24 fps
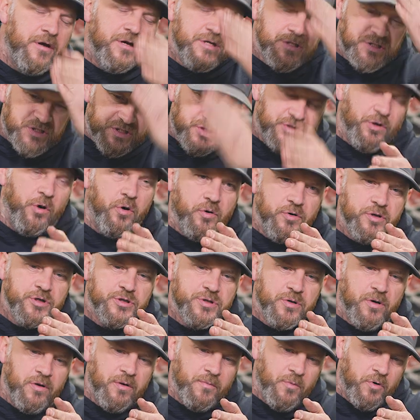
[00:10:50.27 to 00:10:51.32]
stow the
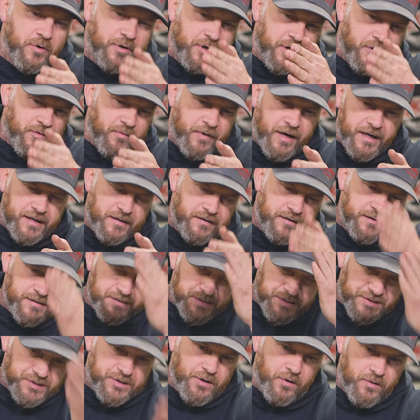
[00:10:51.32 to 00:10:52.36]
trolling motor correctly
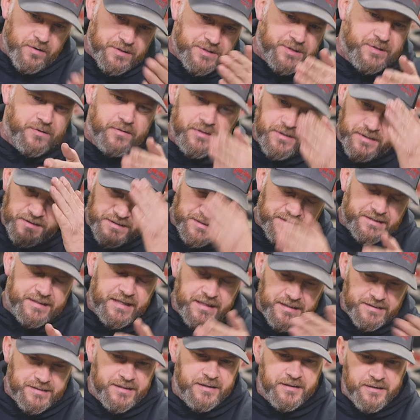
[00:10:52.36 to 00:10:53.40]
and stow it so it
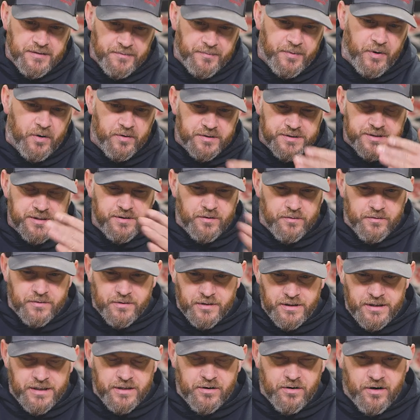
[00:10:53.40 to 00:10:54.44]
stays in the boat so you don't
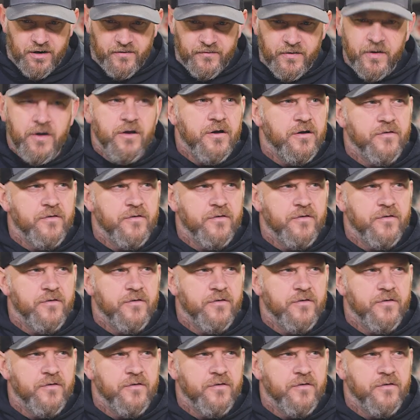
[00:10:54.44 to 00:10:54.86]
clean it off.